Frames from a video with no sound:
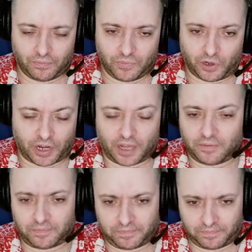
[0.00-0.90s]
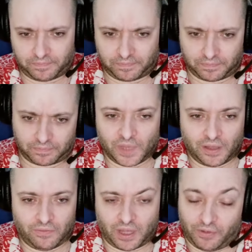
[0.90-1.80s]
Or not.
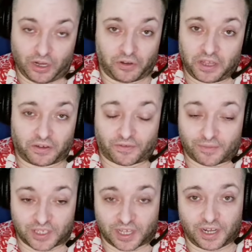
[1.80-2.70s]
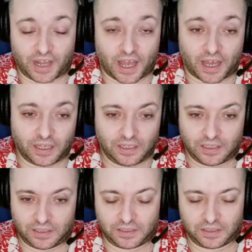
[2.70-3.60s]
Well, we know neither of them is gonna die.
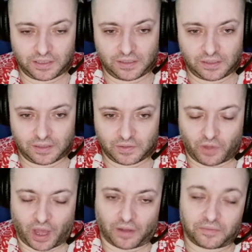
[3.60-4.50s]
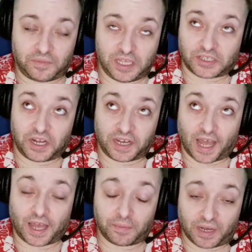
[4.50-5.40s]
Well, he's gonna
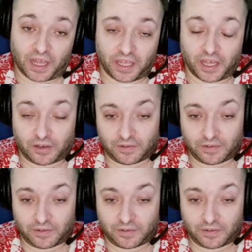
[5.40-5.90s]
die, but not yet.